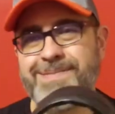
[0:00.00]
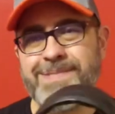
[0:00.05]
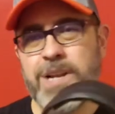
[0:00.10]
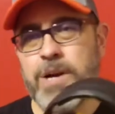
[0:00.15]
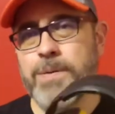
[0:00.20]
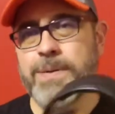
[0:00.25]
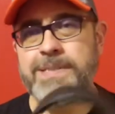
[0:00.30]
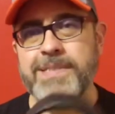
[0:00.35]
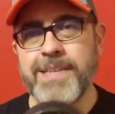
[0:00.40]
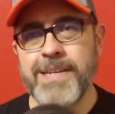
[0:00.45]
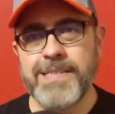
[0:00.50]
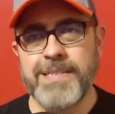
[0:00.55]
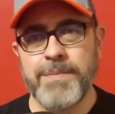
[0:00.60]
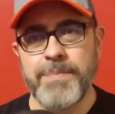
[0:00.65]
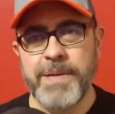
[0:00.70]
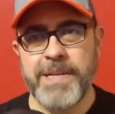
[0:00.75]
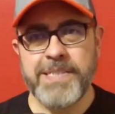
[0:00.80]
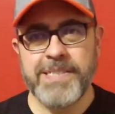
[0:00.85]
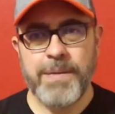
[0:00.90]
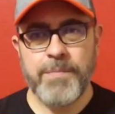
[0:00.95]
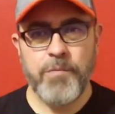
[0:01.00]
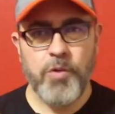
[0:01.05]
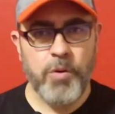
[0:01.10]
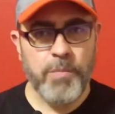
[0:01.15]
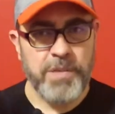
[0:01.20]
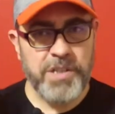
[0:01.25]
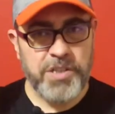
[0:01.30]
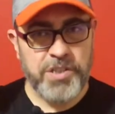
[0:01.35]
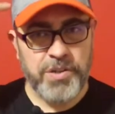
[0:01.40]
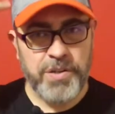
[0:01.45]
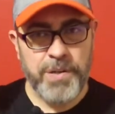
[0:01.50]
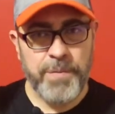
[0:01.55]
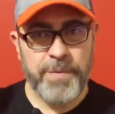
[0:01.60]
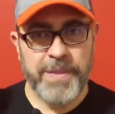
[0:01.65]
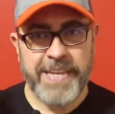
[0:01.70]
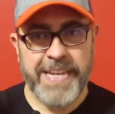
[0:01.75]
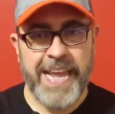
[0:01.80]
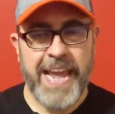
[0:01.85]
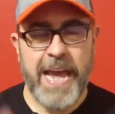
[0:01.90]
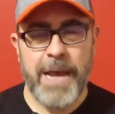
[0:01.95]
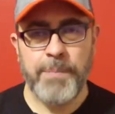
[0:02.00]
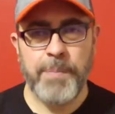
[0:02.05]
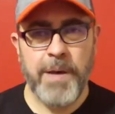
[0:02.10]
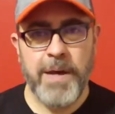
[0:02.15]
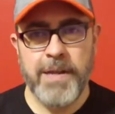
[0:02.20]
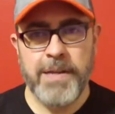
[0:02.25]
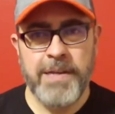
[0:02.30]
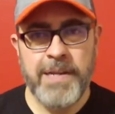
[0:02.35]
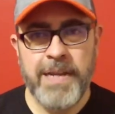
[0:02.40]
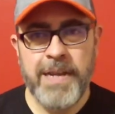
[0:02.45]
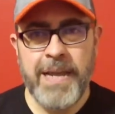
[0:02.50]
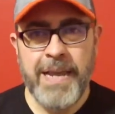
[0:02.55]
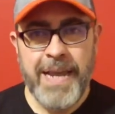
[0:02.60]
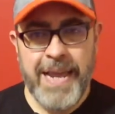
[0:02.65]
No, it doesn't, because I'm normally shooting with a cap on,